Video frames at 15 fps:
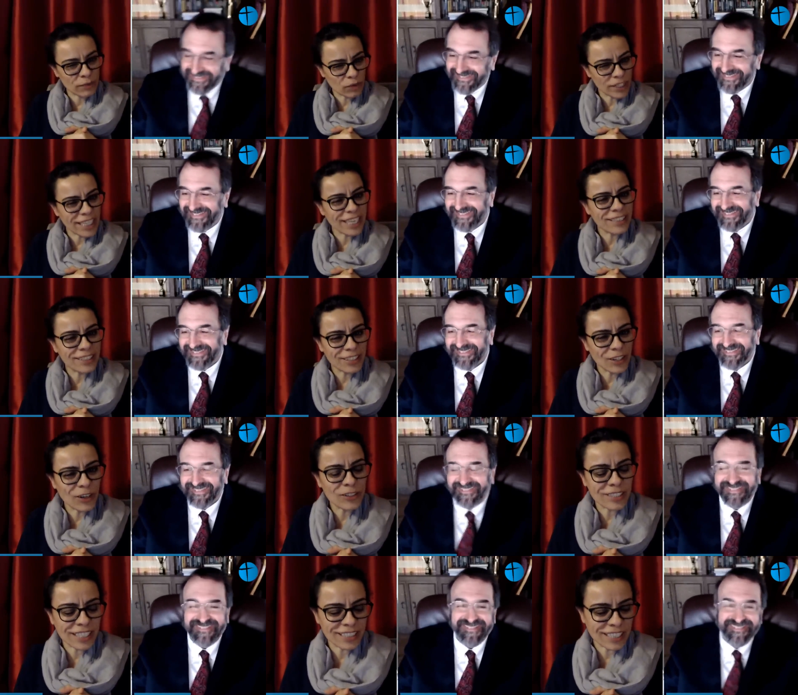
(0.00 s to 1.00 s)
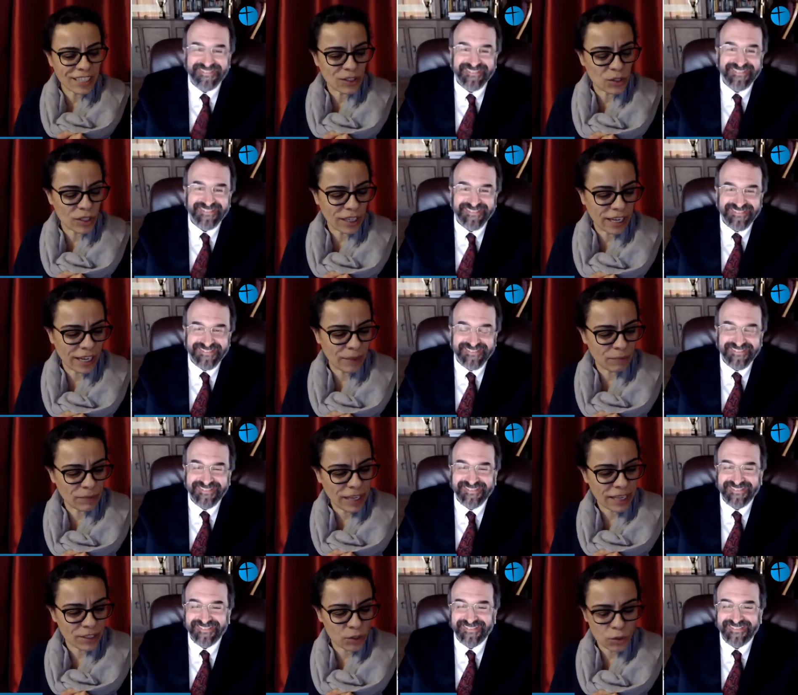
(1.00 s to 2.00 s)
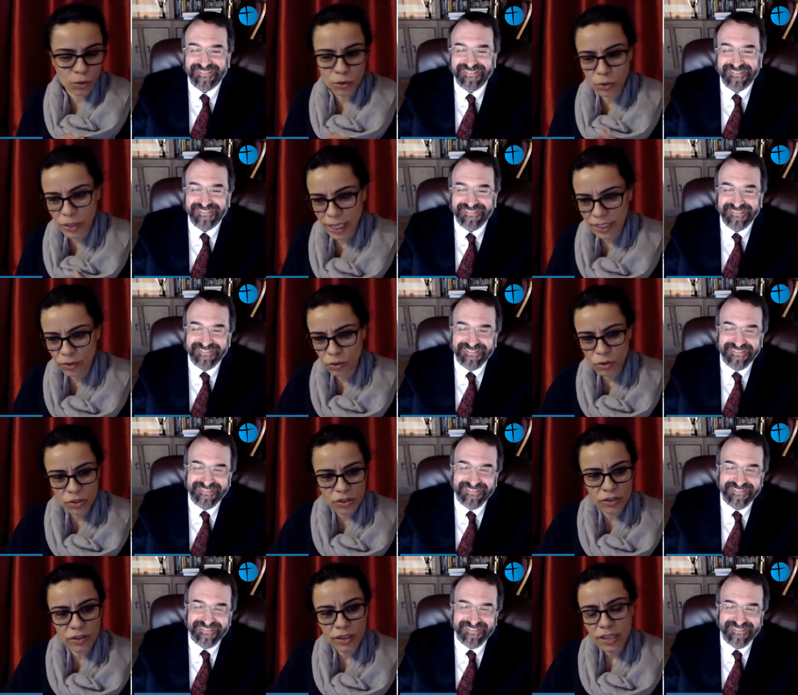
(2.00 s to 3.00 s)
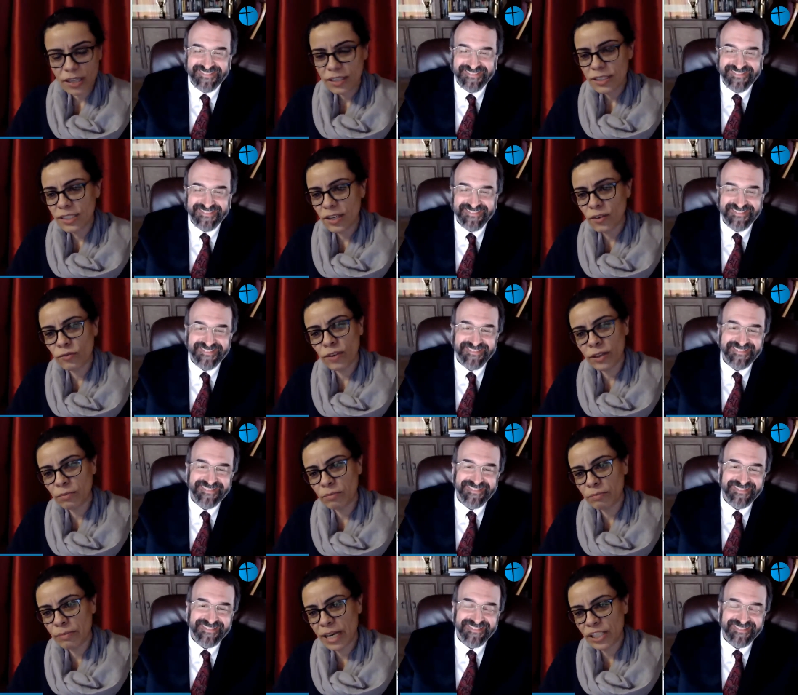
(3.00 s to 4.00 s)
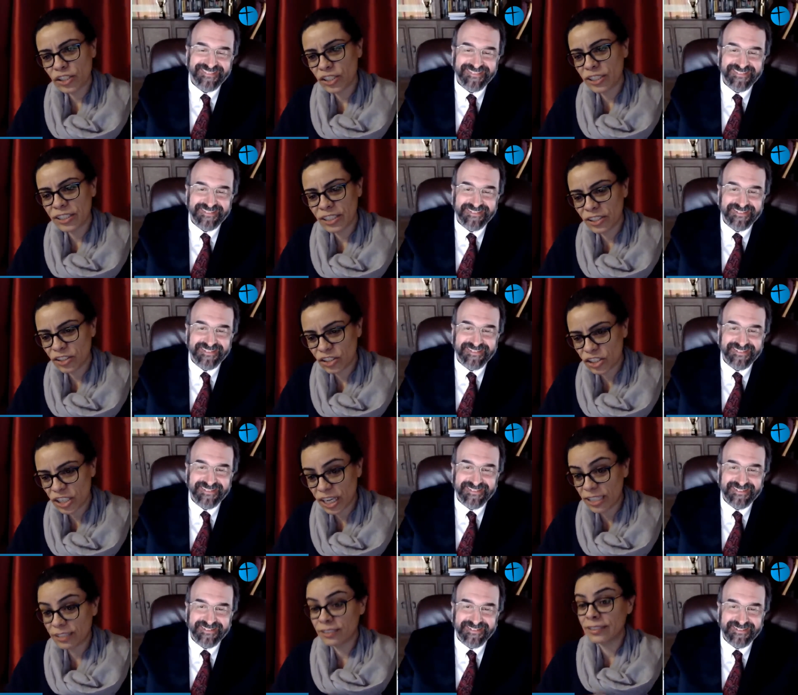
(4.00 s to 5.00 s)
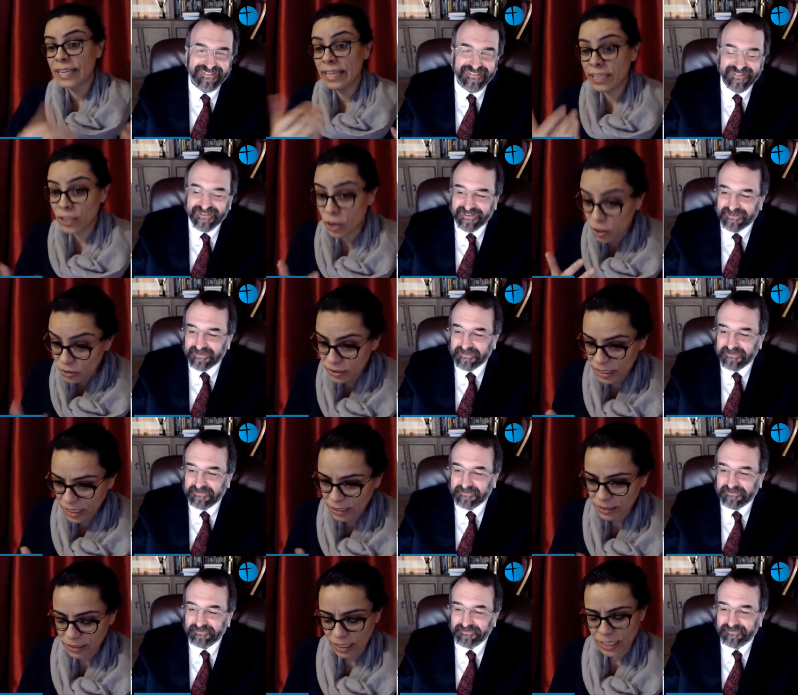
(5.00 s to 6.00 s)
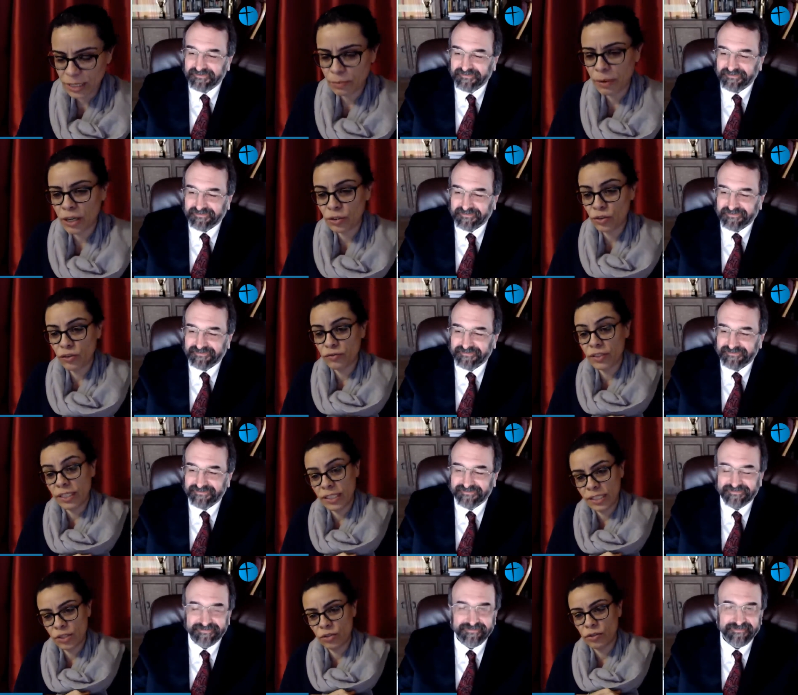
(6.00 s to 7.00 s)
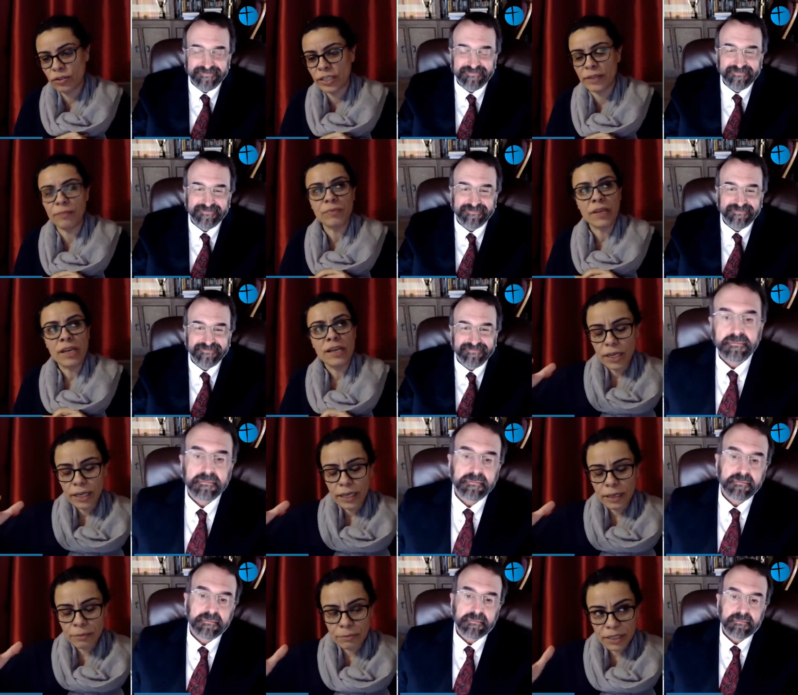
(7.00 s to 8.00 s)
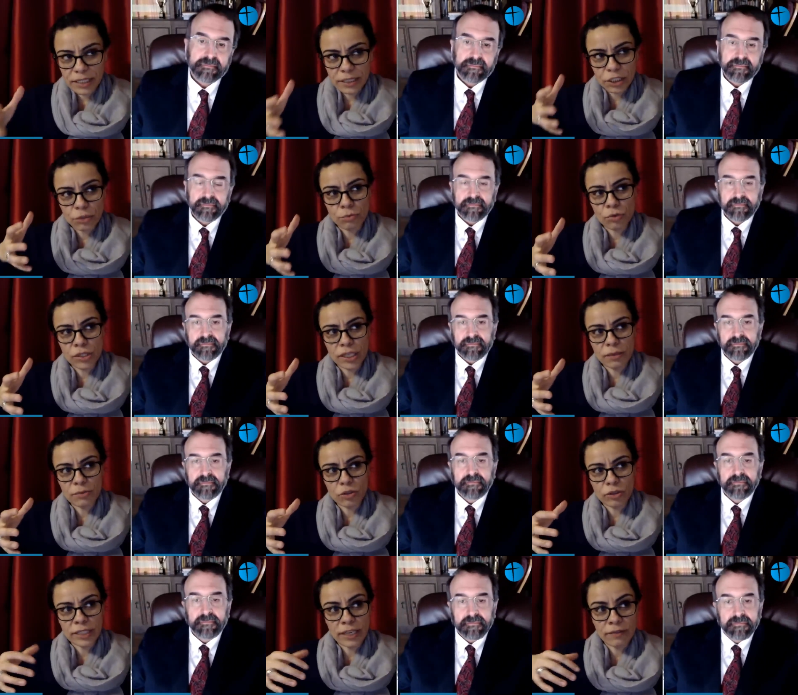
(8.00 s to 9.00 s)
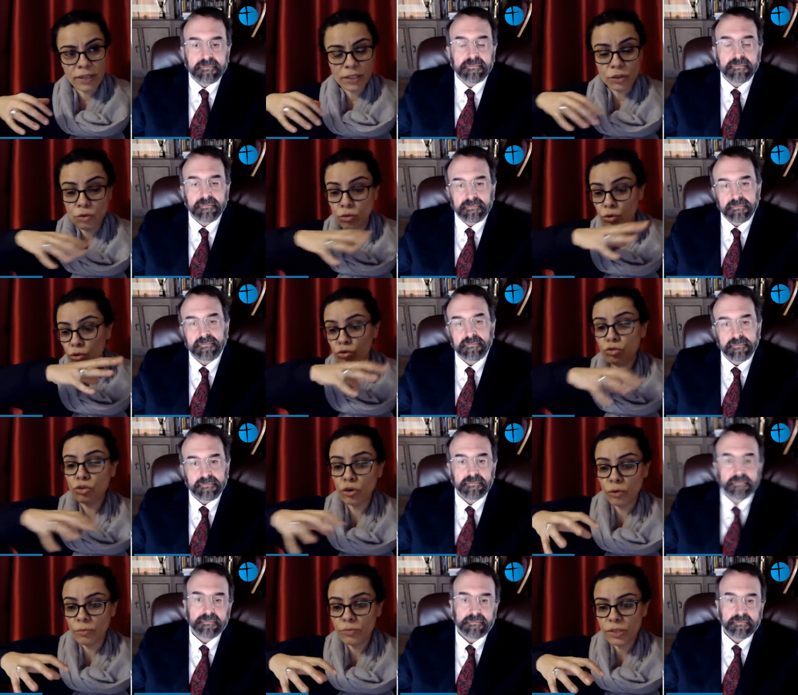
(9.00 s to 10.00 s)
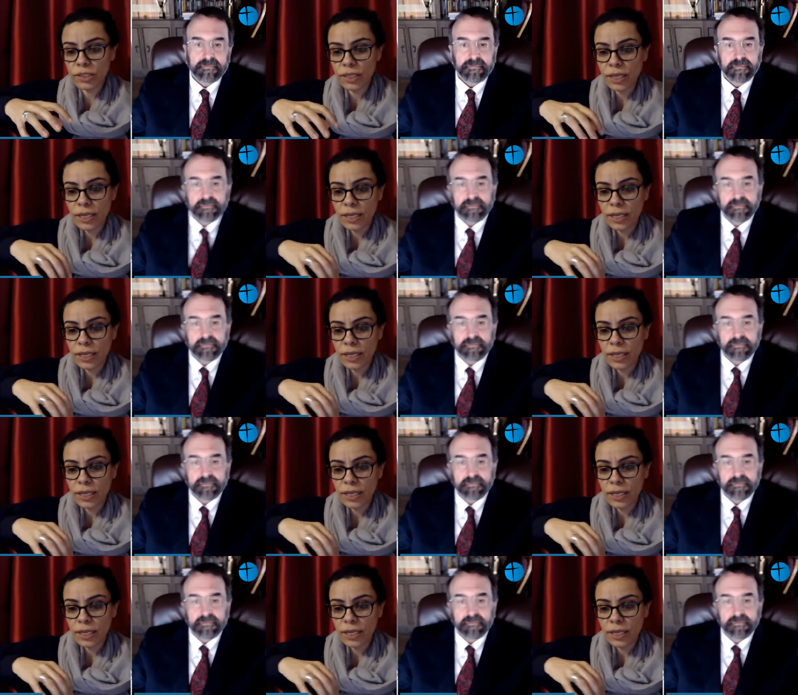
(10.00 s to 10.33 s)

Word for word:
Speaker 1: we get to learn that at um, at school, and also someone mentioned in the chat they learn that as part of the history in British Museum. So they've got two rooms,